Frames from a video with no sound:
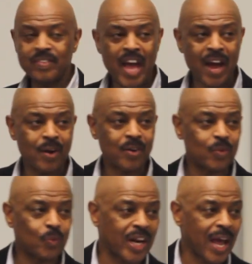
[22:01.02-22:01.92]

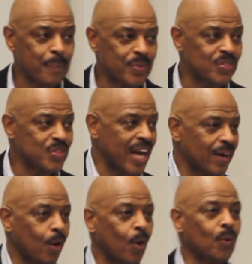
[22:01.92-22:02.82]
Now, what happens, you
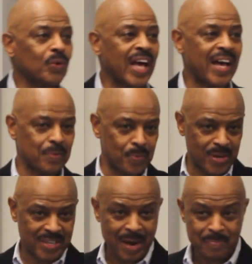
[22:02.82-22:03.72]
got a whole lot of work.